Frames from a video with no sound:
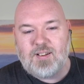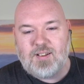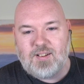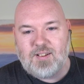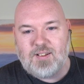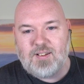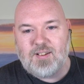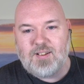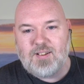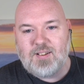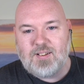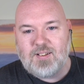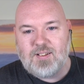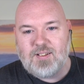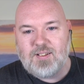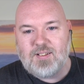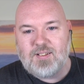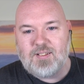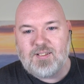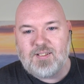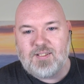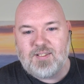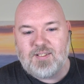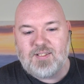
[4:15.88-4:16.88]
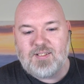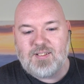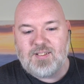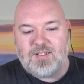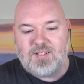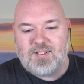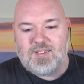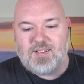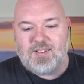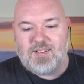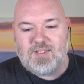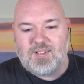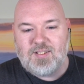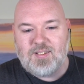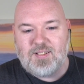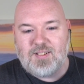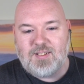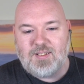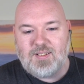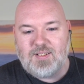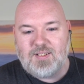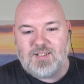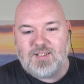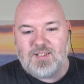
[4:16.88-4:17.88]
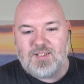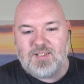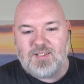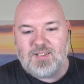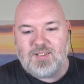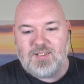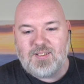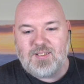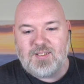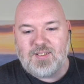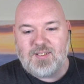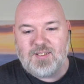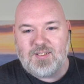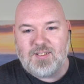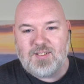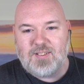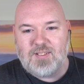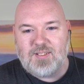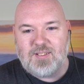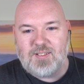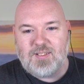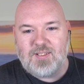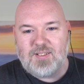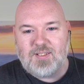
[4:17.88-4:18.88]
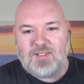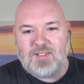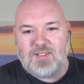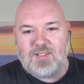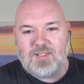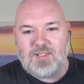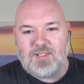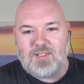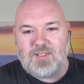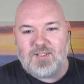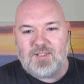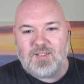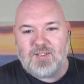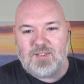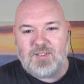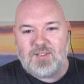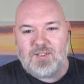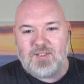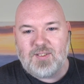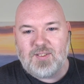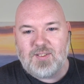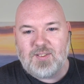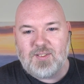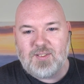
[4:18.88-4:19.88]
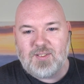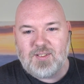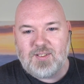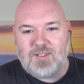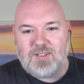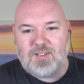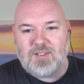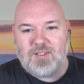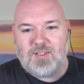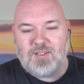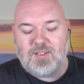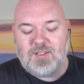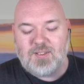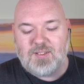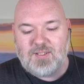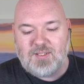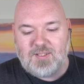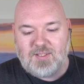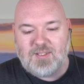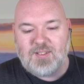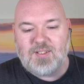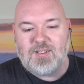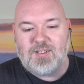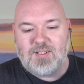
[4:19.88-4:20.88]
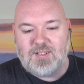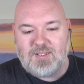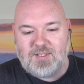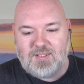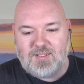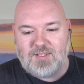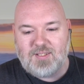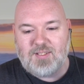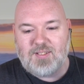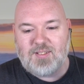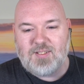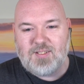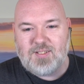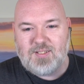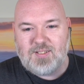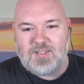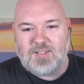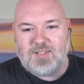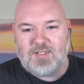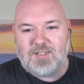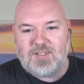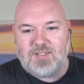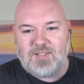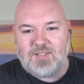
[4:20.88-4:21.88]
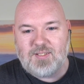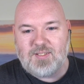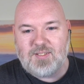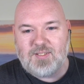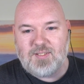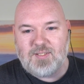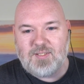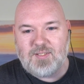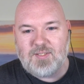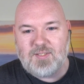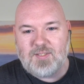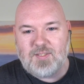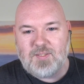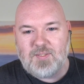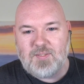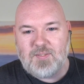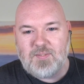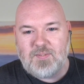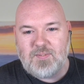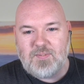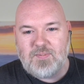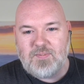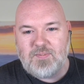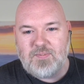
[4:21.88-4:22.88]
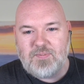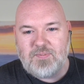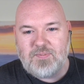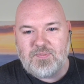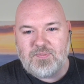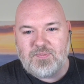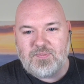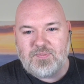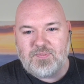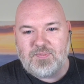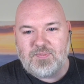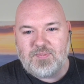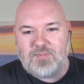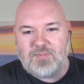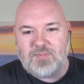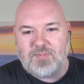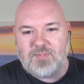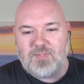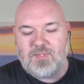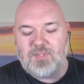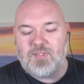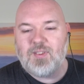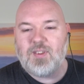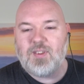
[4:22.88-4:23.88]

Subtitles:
No words are spoken by the person on screen.